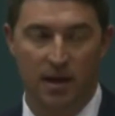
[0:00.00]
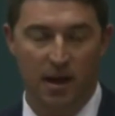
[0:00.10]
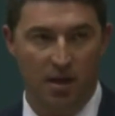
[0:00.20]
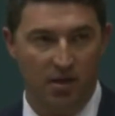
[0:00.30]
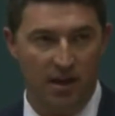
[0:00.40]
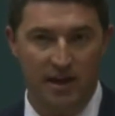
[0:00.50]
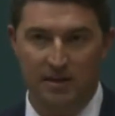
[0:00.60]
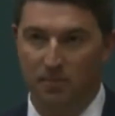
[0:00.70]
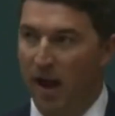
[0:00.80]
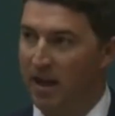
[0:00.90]
These
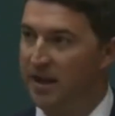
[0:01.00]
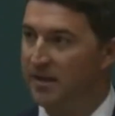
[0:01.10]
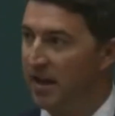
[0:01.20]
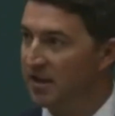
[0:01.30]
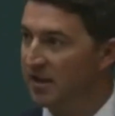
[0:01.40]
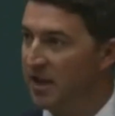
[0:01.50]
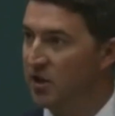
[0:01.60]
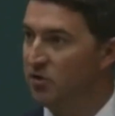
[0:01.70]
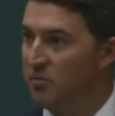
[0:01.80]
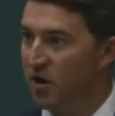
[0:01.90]
pallies are the
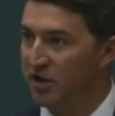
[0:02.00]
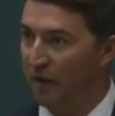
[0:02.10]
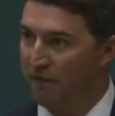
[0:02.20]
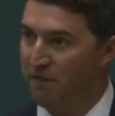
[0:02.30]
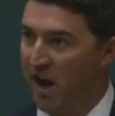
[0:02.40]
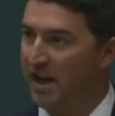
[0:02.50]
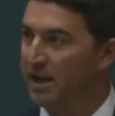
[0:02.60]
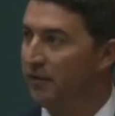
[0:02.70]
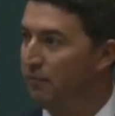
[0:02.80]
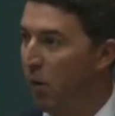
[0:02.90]
single most
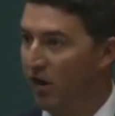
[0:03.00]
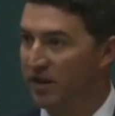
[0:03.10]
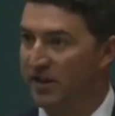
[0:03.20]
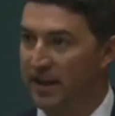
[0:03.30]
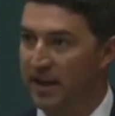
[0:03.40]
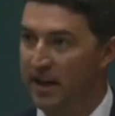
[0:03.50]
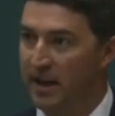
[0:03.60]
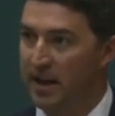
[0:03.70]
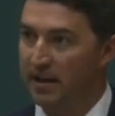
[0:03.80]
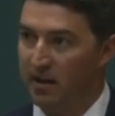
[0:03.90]
effective policy
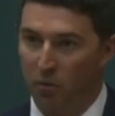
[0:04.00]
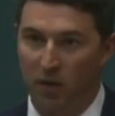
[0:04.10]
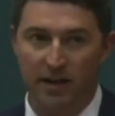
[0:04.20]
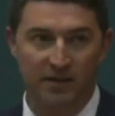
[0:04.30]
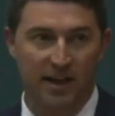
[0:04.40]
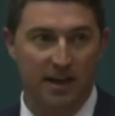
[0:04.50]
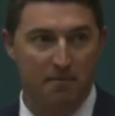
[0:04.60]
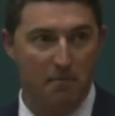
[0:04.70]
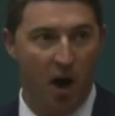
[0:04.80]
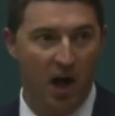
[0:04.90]
that we have seen in
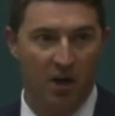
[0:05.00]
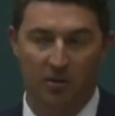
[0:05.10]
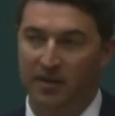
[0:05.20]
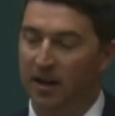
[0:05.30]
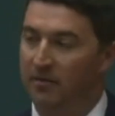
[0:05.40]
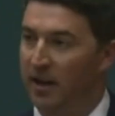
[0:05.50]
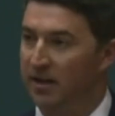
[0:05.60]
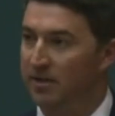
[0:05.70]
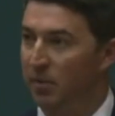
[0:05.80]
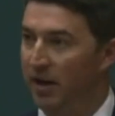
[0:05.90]
my hometown of Alice
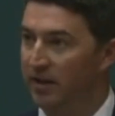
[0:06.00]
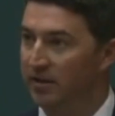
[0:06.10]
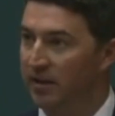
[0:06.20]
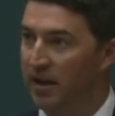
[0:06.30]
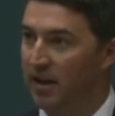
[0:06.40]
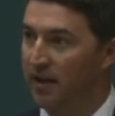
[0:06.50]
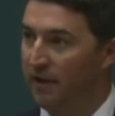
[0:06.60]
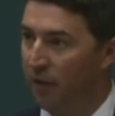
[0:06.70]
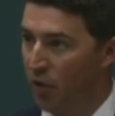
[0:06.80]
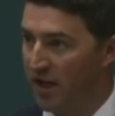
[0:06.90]
Springs
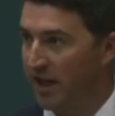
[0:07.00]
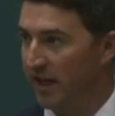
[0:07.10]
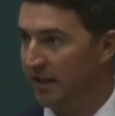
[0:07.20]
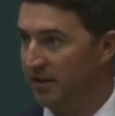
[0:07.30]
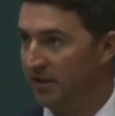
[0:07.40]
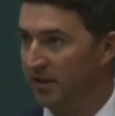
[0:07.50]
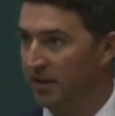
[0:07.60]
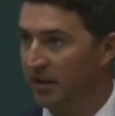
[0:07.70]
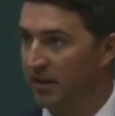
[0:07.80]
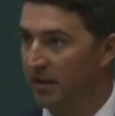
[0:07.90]
for years.
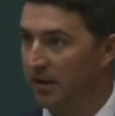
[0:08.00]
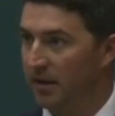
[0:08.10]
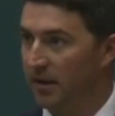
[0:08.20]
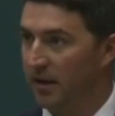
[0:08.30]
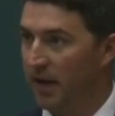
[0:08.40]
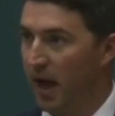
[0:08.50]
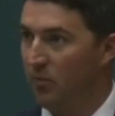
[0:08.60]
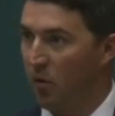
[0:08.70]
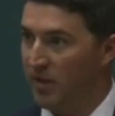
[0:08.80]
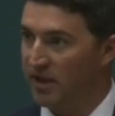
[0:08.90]
And
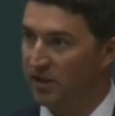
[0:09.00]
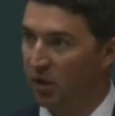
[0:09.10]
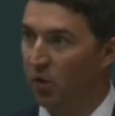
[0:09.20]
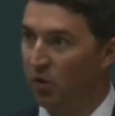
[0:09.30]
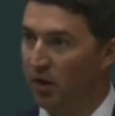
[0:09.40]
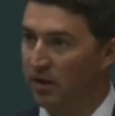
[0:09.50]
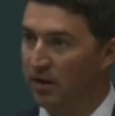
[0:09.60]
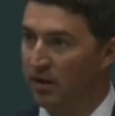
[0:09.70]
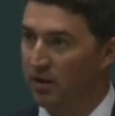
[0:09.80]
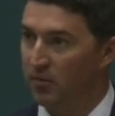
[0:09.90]
what we saw
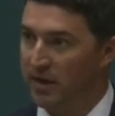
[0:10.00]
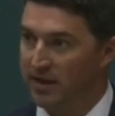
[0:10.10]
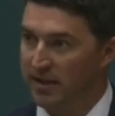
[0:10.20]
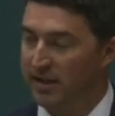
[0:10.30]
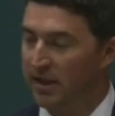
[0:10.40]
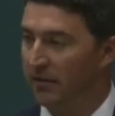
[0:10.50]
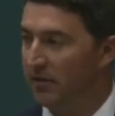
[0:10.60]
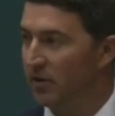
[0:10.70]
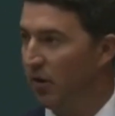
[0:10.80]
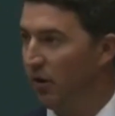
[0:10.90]
with the ceasing of the
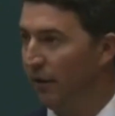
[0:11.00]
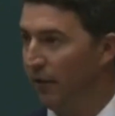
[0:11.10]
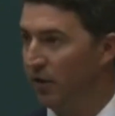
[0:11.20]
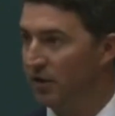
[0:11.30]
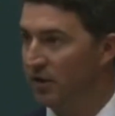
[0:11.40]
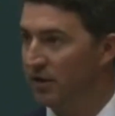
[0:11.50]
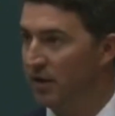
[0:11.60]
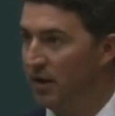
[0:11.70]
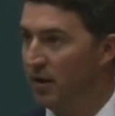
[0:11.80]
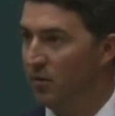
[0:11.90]
Stronger Futures
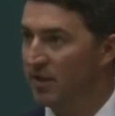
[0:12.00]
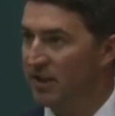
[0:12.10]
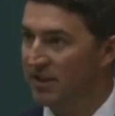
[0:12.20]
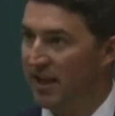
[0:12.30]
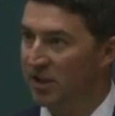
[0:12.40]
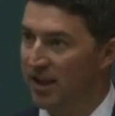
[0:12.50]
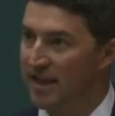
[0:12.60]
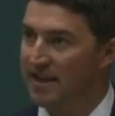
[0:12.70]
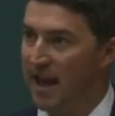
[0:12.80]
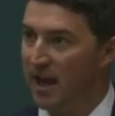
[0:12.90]
was essentially
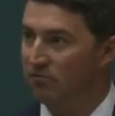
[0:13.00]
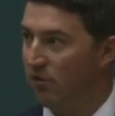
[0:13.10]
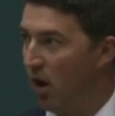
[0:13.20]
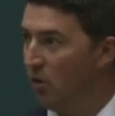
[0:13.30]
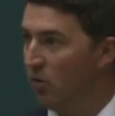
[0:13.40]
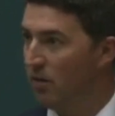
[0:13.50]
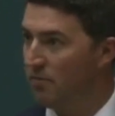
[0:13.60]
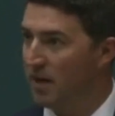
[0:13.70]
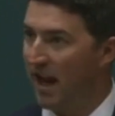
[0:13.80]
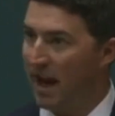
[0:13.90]
their role
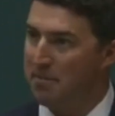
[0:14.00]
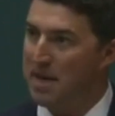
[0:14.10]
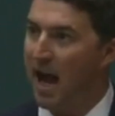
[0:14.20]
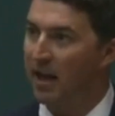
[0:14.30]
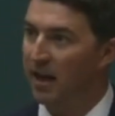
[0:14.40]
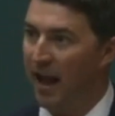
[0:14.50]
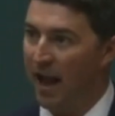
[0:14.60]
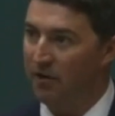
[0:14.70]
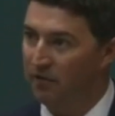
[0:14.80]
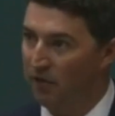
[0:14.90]
became null
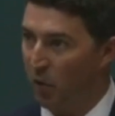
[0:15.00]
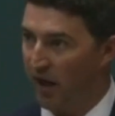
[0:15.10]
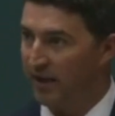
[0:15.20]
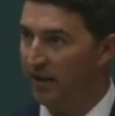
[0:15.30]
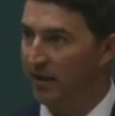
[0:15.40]
and void,